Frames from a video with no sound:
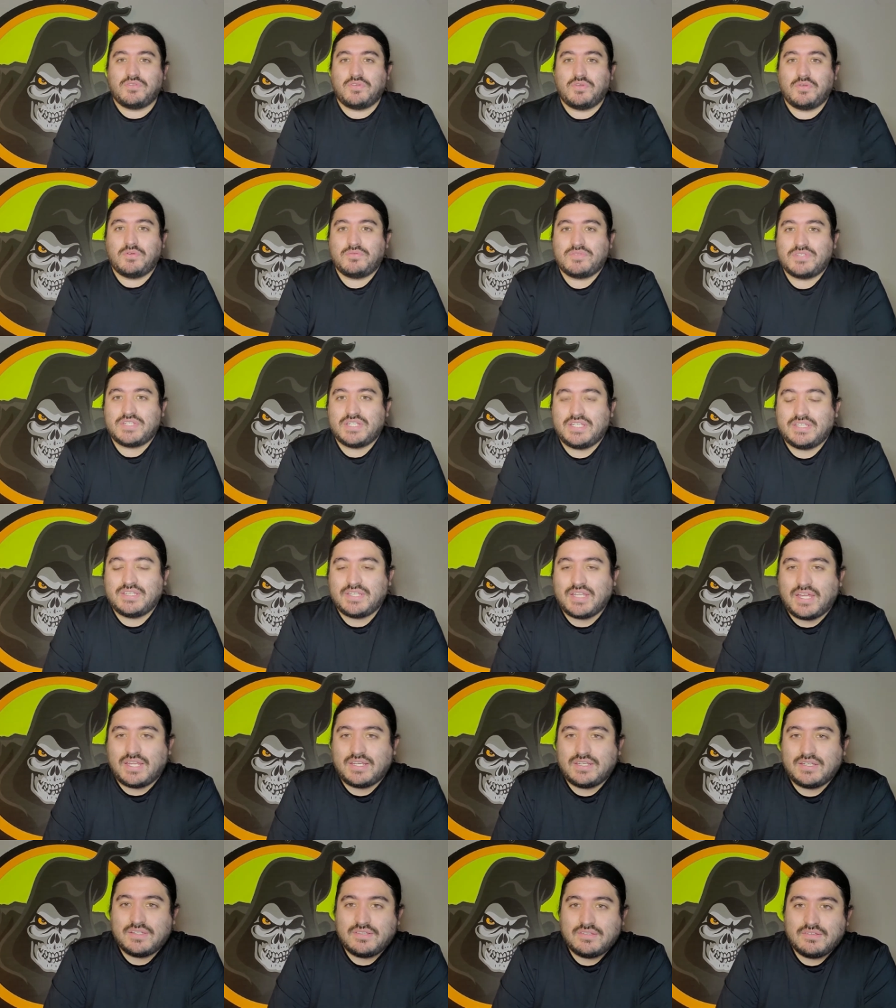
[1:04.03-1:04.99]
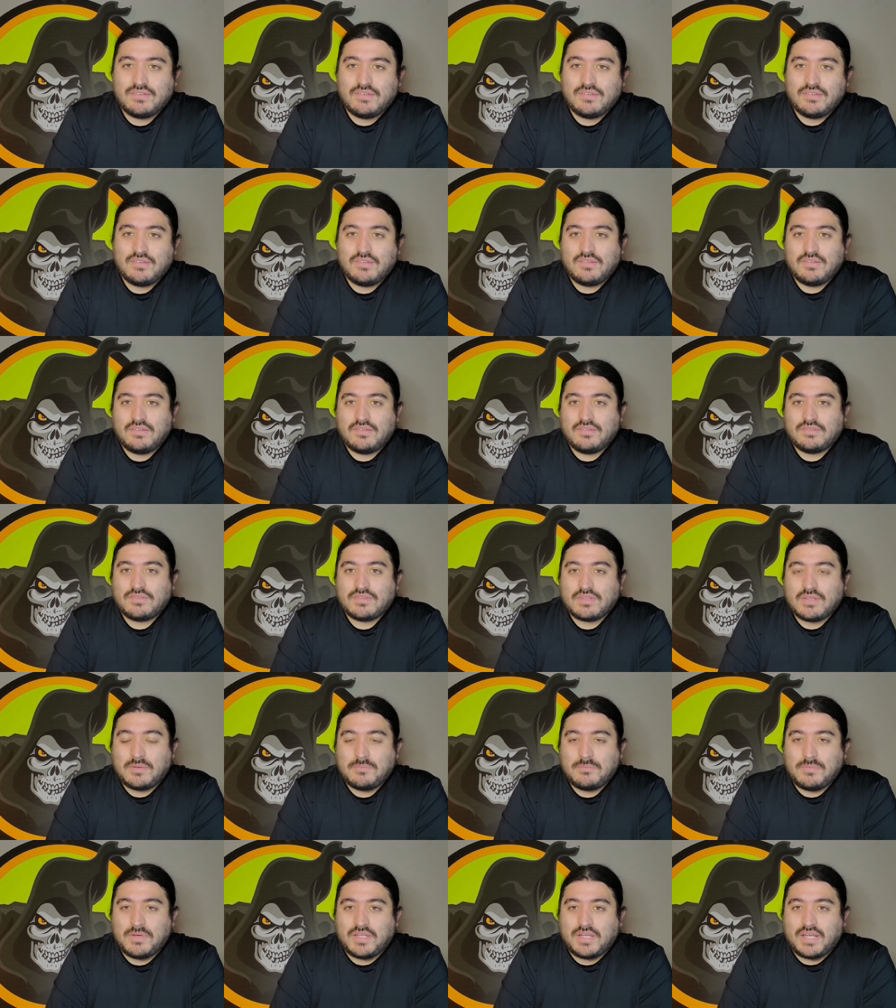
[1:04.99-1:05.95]
of you who have seen that.
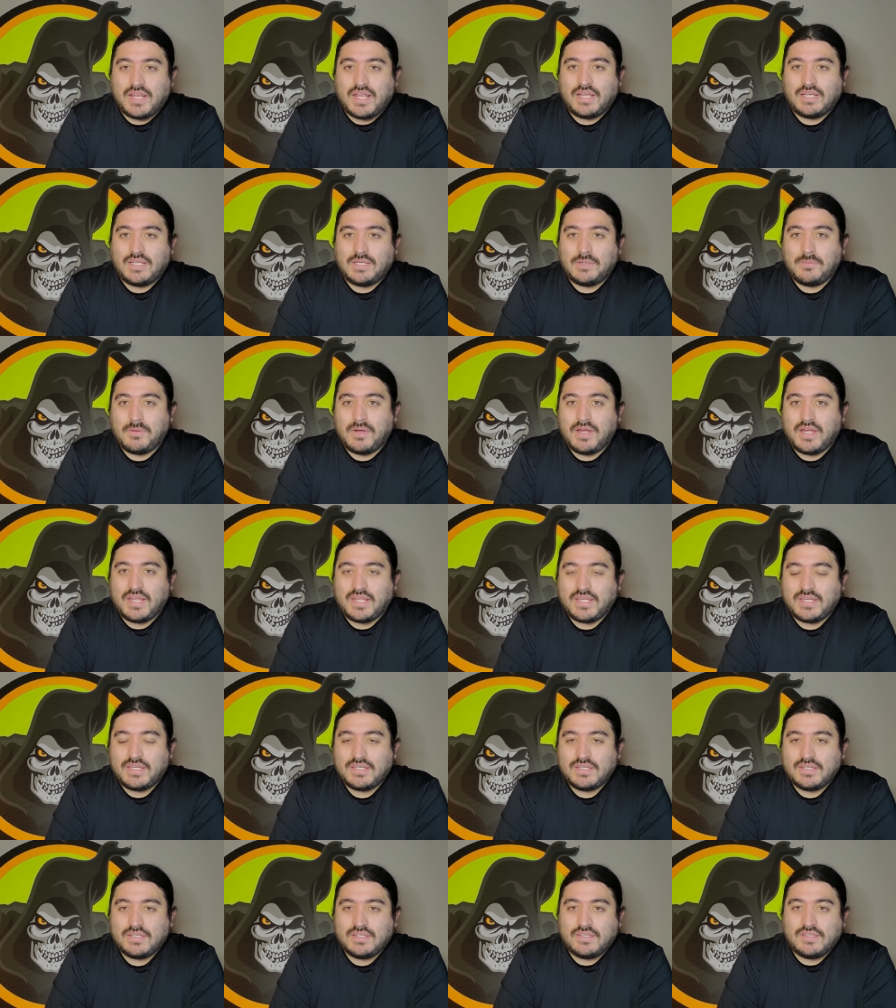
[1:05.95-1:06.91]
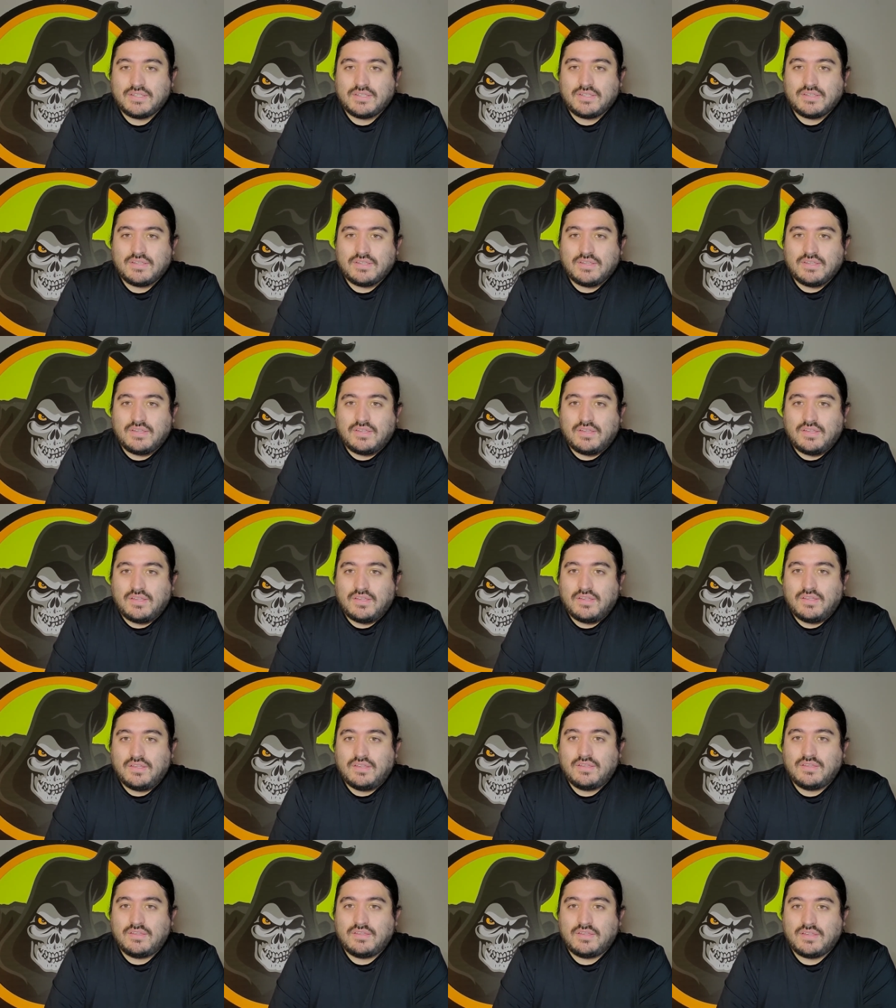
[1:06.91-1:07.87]
But anyway,
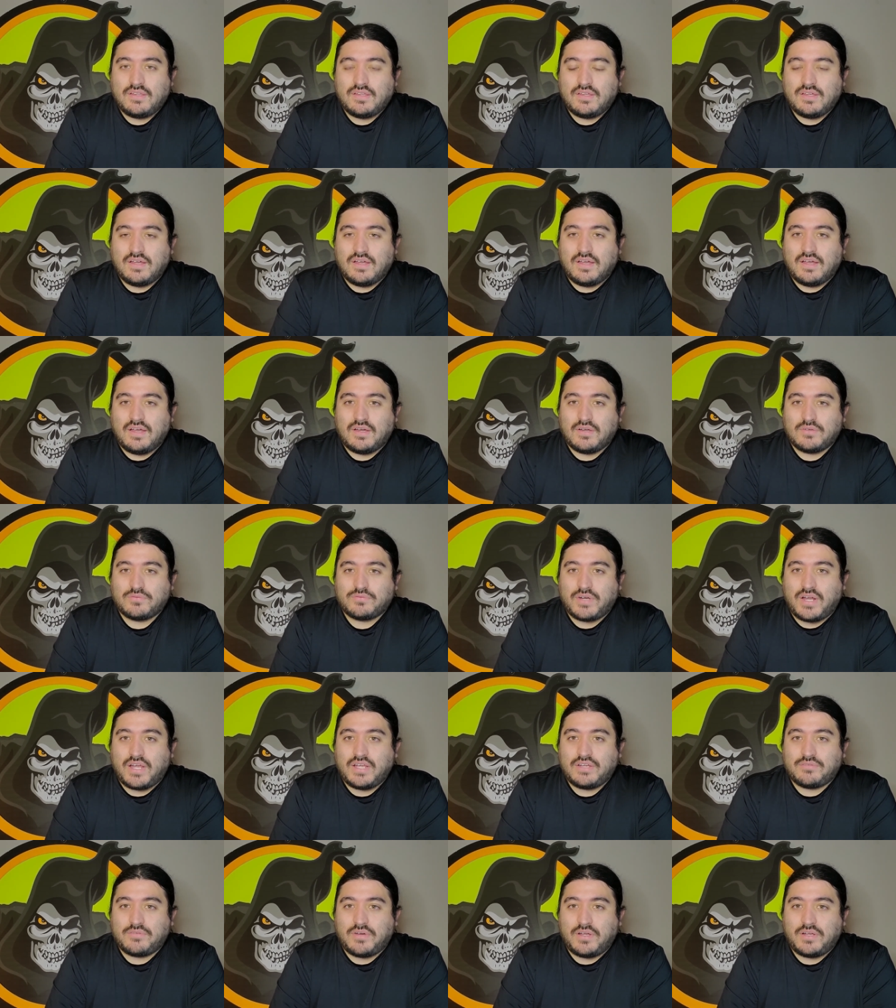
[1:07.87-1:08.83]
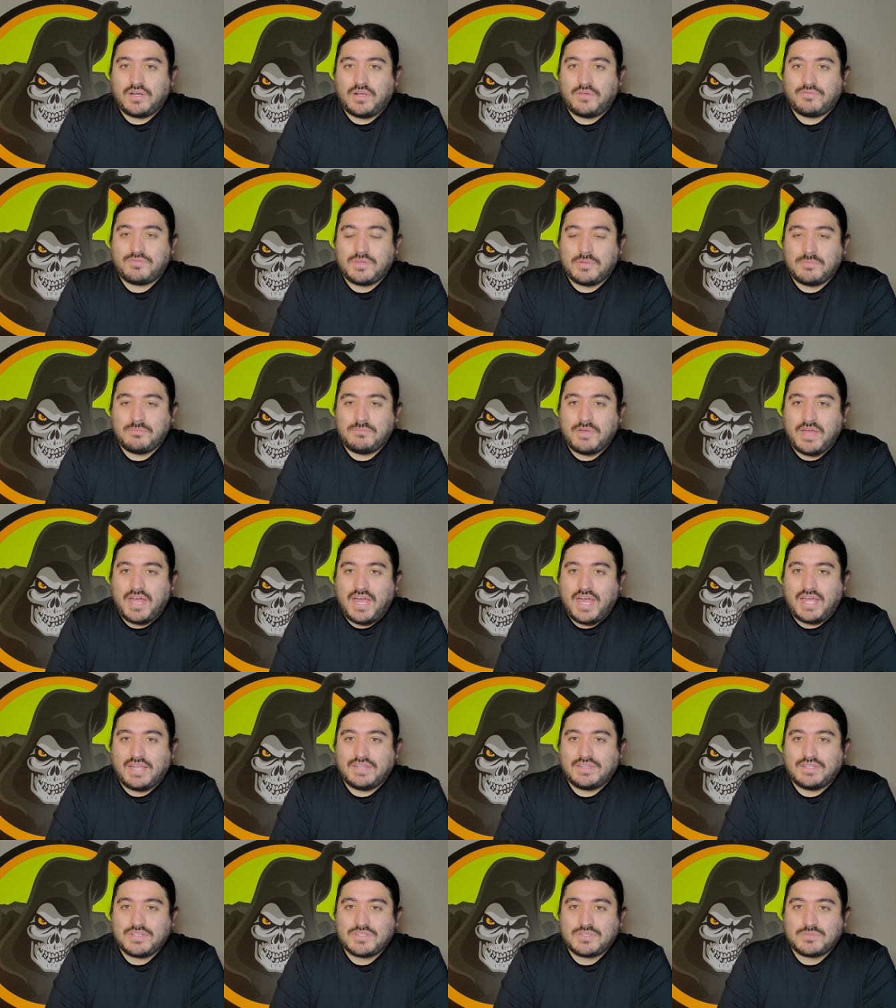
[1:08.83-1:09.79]
uh, right right off the
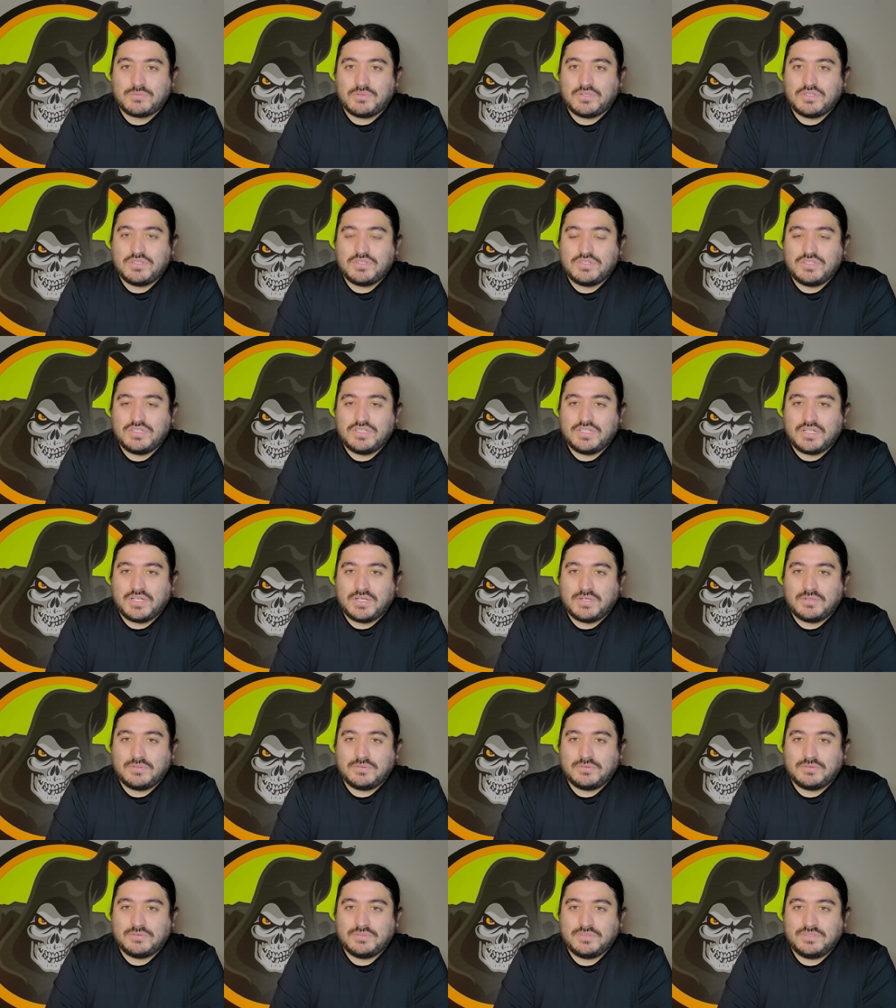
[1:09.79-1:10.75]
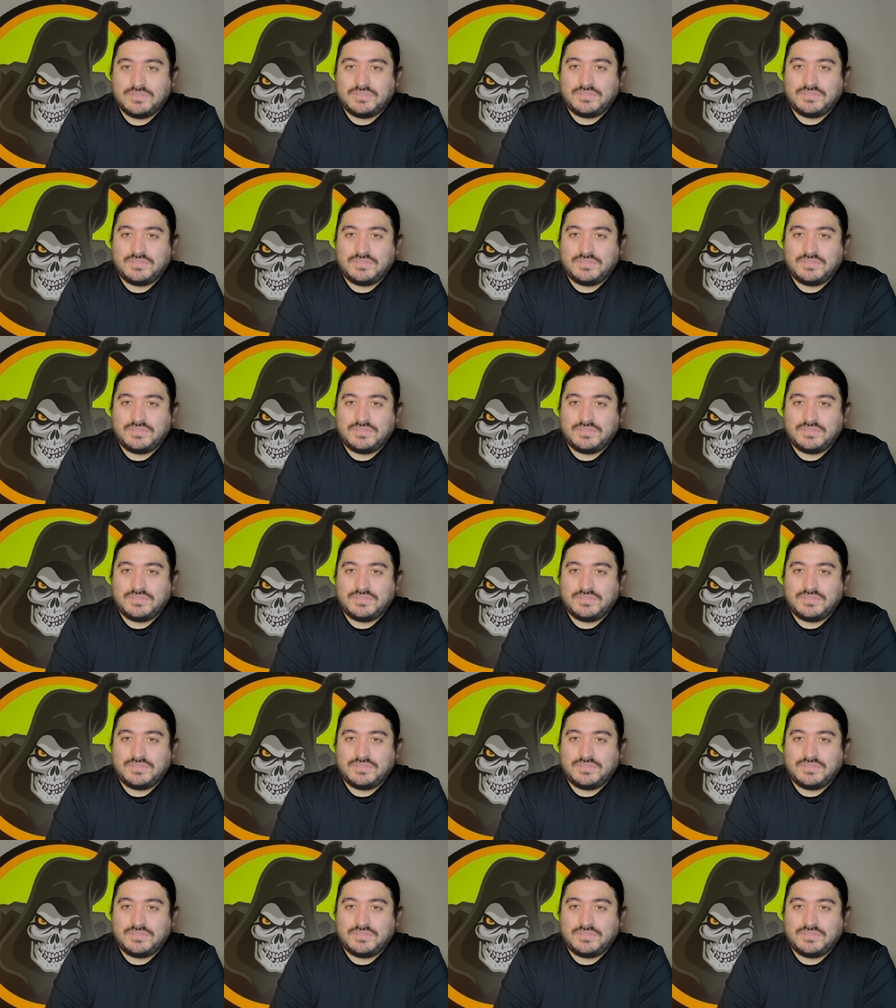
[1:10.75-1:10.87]
bat, this one, you know,